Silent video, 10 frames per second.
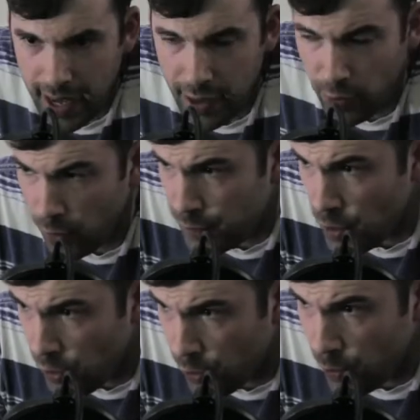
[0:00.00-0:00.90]
I don't know if
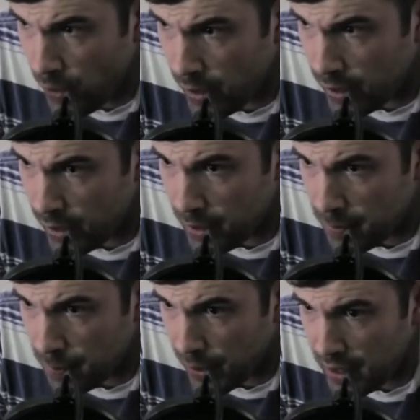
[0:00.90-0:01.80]
you knew,
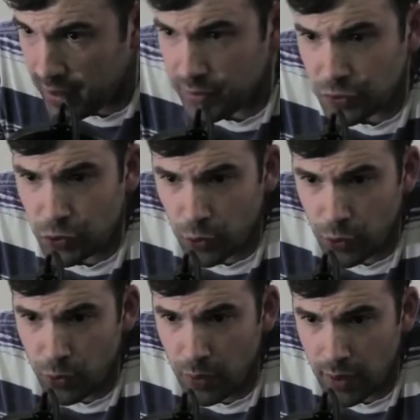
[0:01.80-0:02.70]
um, but it is
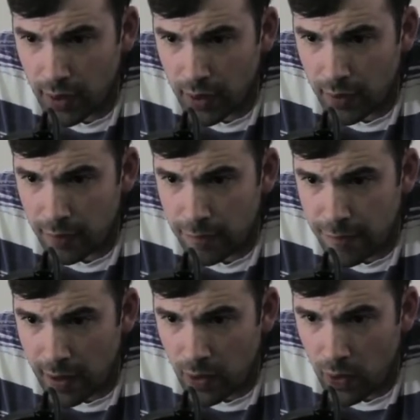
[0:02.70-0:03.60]
true. Uh,
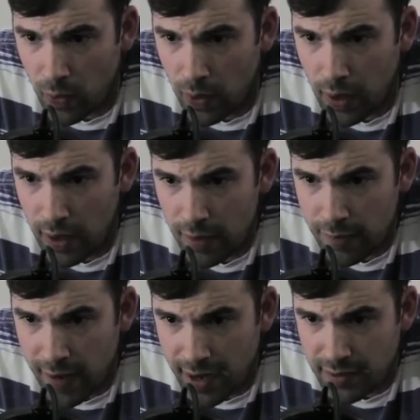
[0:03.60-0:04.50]
fellow
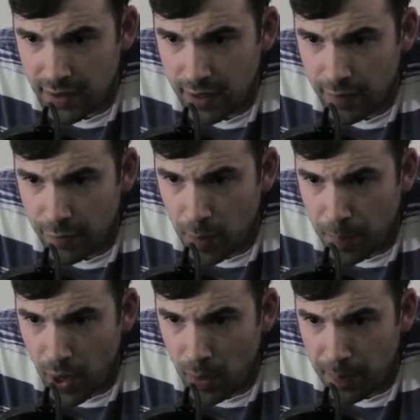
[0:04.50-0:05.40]
fantasy
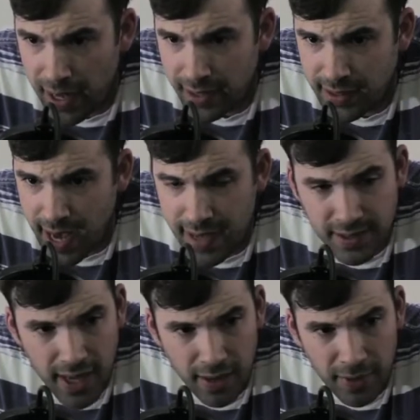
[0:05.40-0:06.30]
football
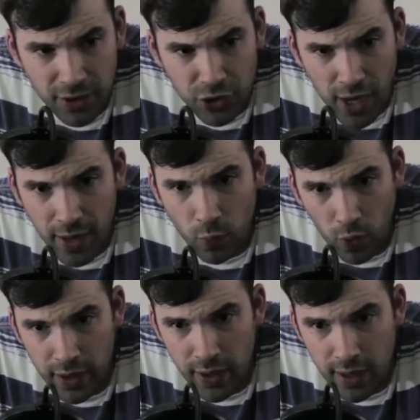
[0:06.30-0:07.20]
podcast enemy Jon
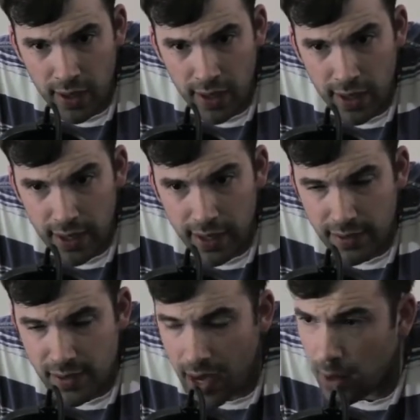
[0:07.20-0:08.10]
Wood
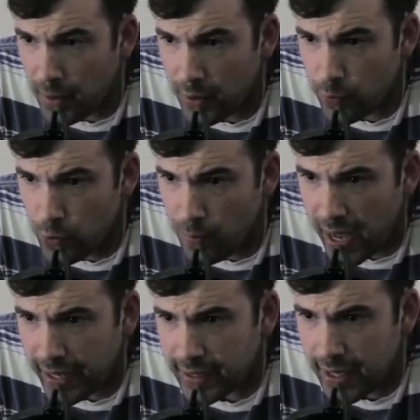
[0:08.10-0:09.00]
is now my
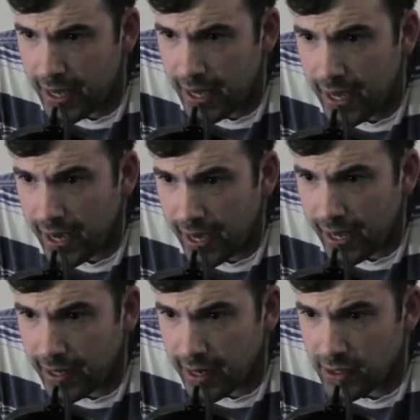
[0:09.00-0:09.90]
roommate,
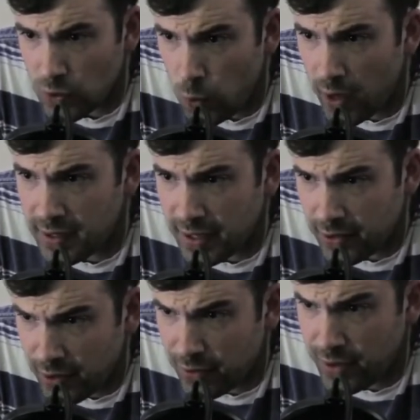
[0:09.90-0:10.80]
and I just wanted to
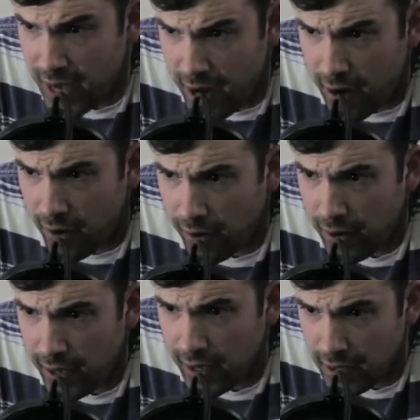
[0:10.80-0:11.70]
clear the air.
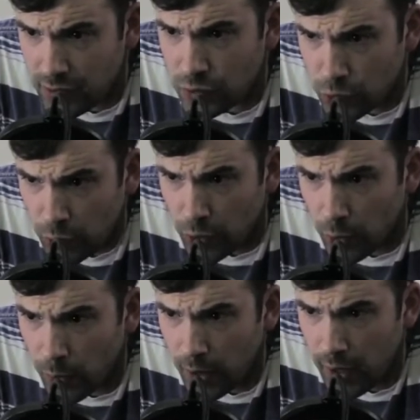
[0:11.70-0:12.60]
It is
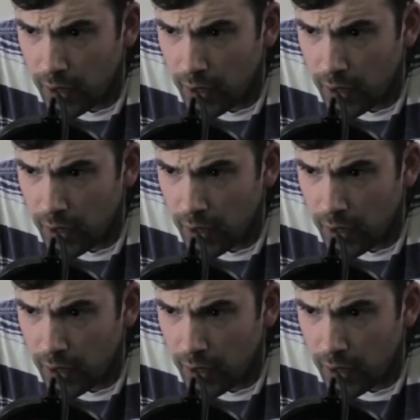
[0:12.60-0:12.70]
true.